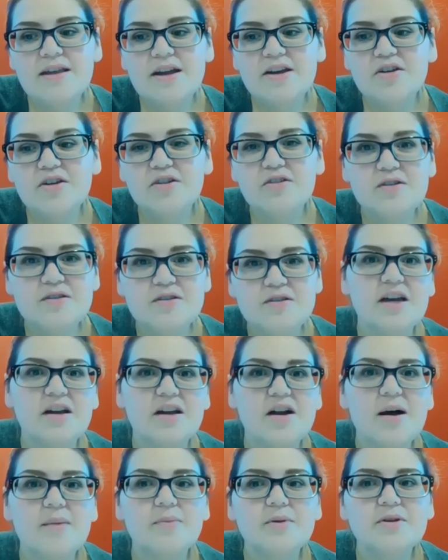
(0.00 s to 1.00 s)
then you're
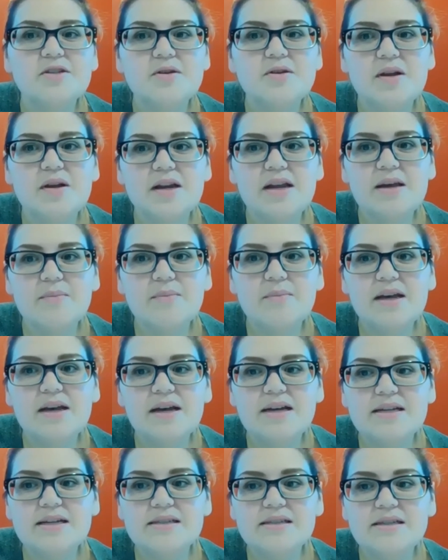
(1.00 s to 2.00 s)
losing an opportunity
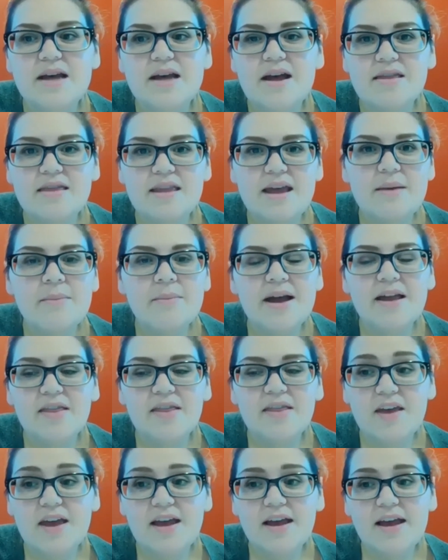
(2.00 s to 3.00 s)
because they
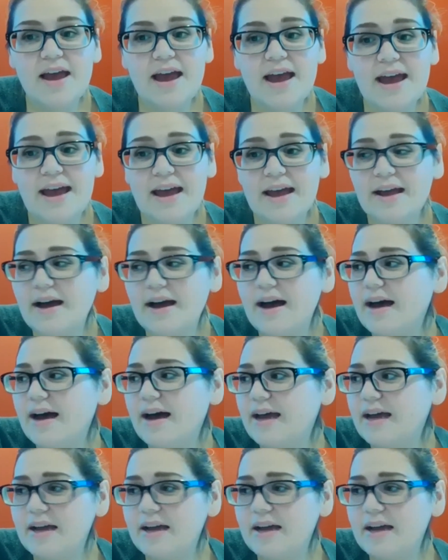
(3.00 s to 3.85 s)
might think, hey,